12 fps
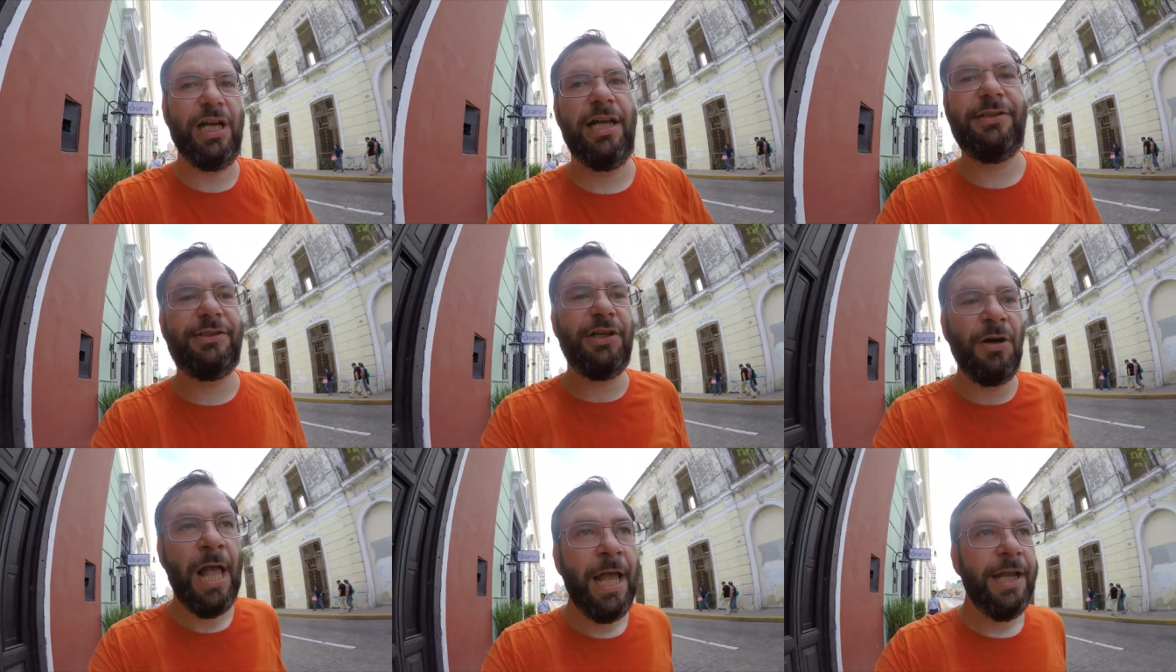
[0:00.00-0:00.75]
Uh,
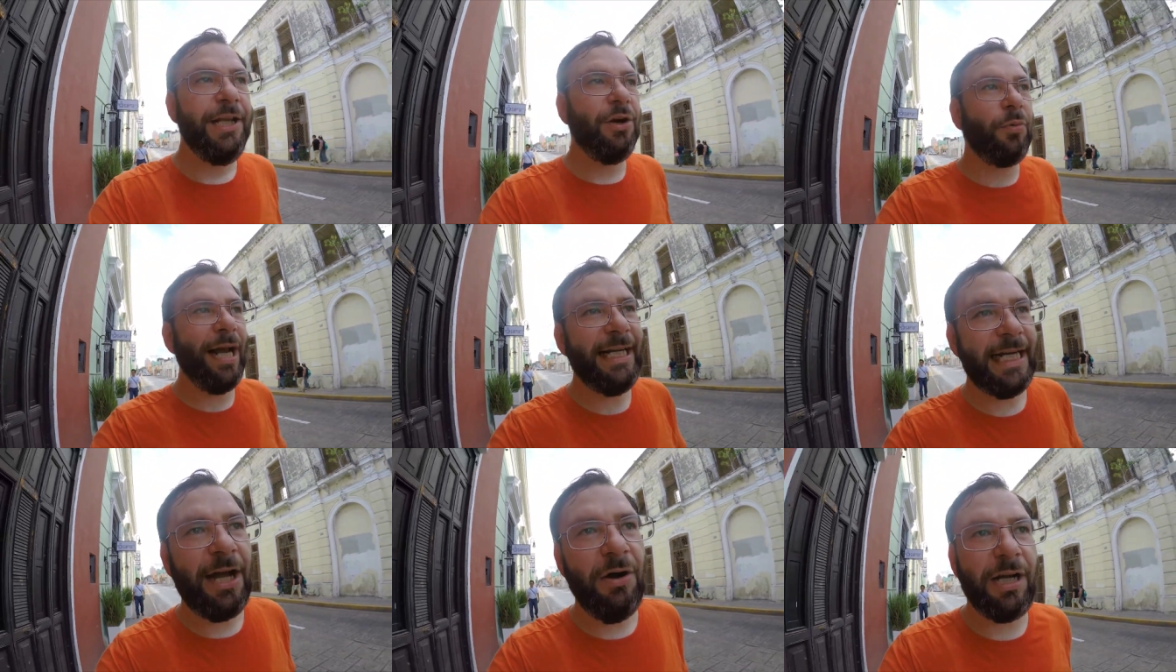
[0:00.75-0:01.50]
so, you know,
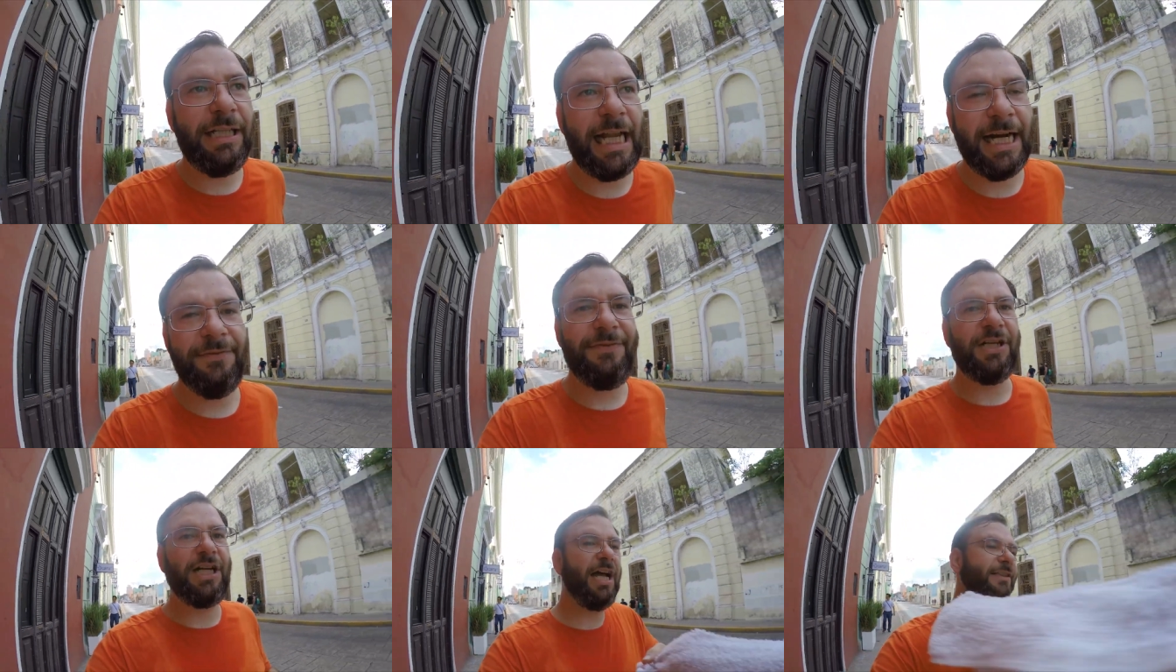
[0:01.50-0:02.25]
right now, a lot
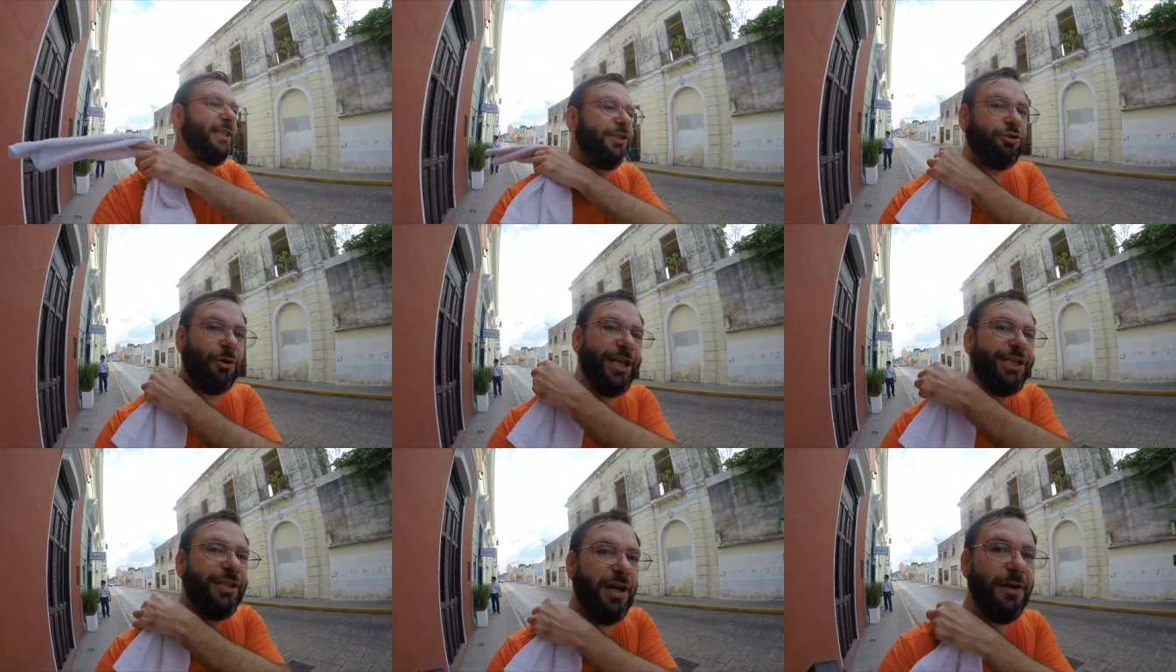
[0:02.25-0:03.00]
of the
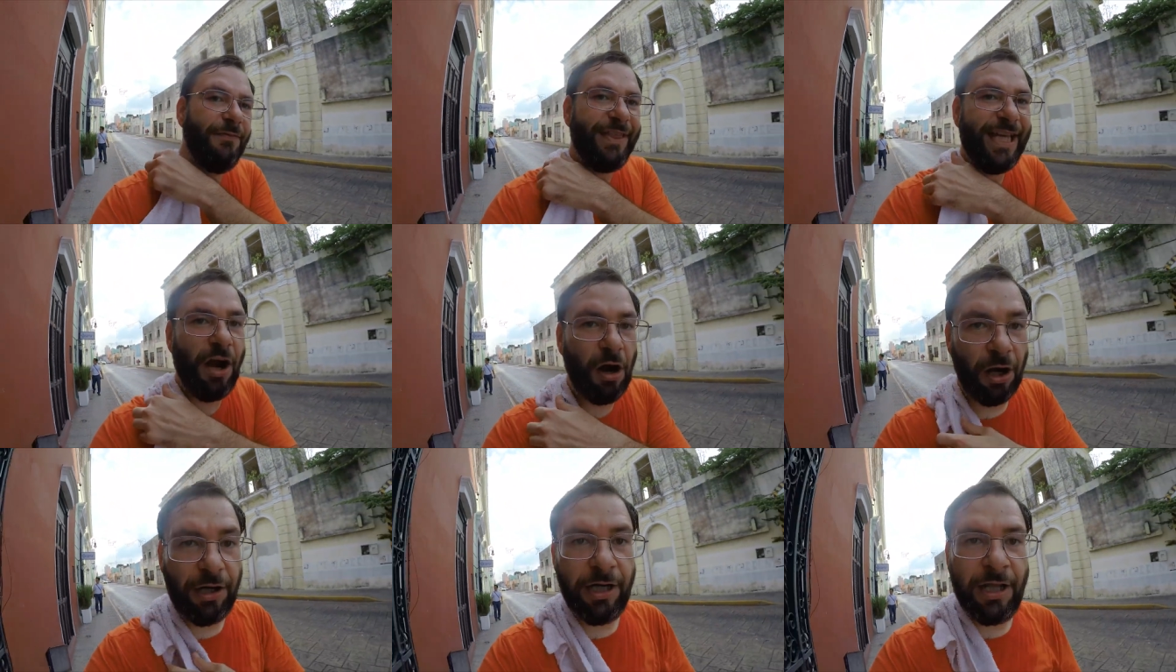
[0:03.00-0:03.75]
concentration of the
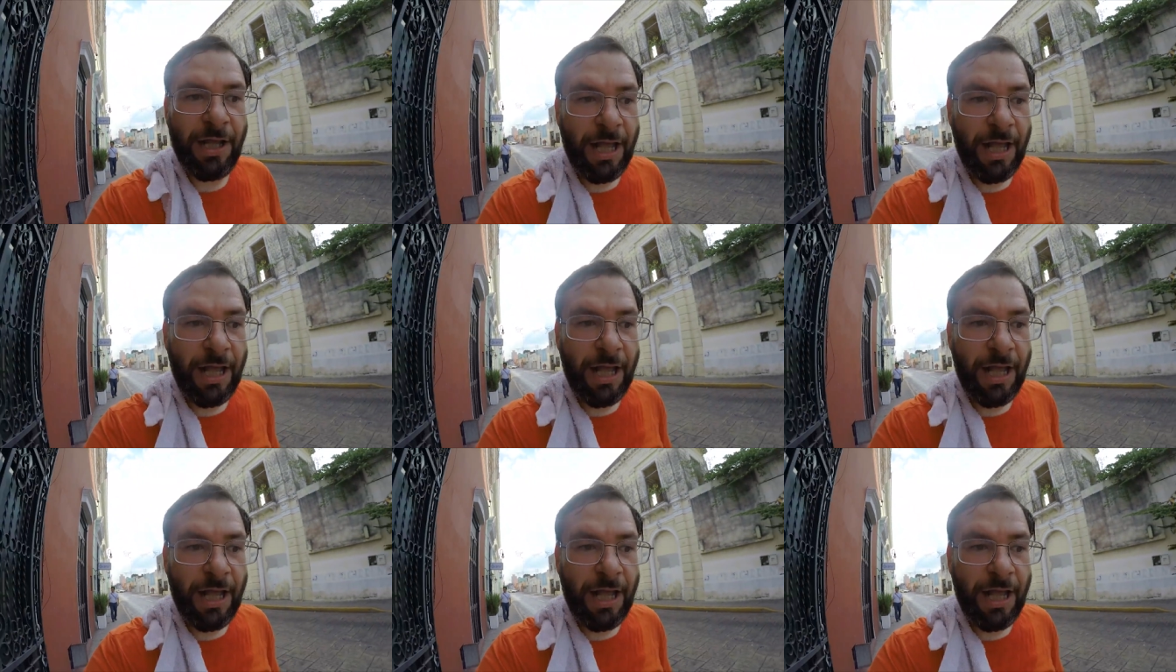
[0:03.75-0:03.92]
art